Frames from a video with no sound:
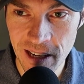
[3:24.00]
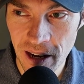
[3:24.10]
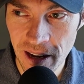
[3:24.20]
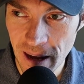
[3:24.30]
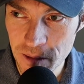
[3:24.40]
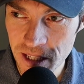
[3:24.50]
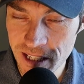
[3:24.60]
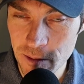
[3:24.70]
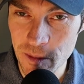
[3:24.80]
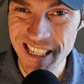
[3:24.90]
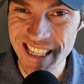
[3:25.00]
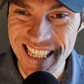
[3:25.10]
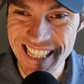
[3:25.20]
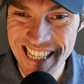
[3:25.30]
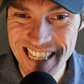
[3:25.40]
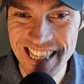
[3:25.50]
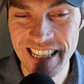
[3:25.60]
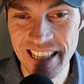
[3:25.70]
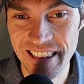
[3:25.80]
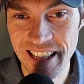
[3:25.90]
I'm seeing some 60s
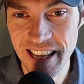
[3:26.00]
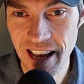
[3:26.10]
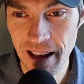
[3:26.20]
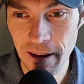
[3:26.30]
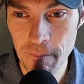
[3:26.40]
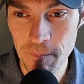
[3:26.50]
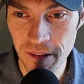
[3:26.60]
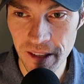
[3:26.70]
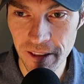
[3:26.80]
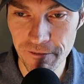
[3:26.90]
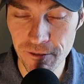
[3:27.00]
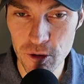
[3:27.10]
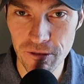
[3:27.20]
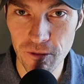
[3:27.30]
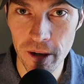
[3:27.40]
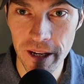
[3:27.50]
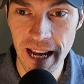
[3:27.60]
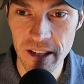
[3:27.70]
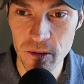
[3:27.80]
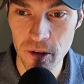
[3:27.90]
in the future
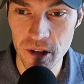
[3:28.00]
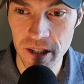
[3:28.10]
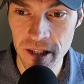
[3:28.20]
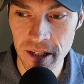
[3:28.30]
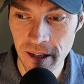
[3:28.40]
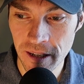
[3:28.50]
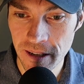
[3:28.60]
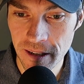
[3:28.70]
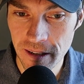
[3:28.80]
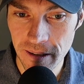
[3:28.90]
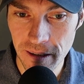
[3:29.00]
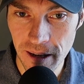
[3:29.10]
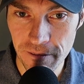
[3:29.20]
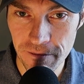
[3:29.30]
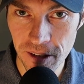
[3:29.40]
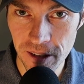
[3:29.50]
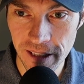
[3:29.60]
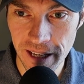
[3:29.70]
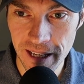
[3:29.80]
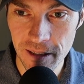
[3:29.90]
forecast, which is feeling
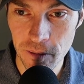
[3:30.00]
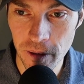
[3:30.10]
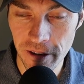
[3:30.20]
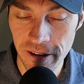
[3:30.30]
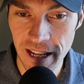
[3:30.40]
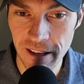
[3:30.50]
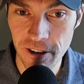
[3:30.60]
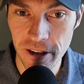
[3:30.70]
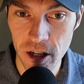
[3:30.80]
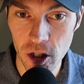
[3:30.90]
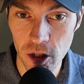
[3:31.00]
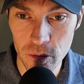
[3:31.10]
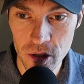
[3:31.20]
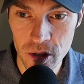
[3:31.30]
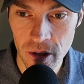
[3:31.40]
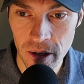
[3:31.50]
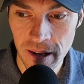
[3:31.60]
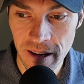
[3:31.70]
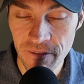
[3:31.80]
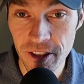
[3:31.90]
like we are getting very close.
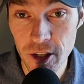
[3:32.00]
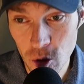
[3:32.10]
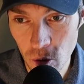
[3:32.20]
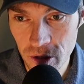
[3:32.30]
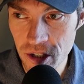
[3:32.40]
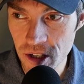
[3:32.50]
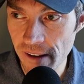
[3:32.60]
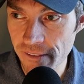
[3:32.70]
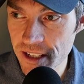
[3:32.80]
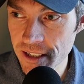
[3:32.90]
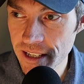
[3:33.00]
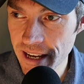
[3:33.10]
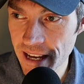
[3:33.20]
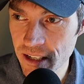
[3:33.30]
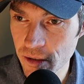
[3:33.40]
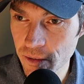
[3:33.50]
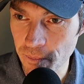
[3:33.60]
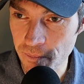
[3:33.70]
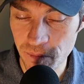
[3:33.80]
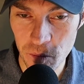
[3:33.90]
These courses, obviously, as the
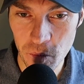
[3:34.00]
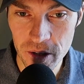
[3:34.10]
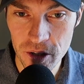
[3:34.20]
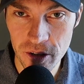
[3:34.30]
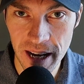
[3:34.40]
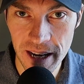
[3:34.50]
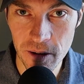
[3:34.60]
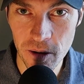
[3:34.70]
winter kind of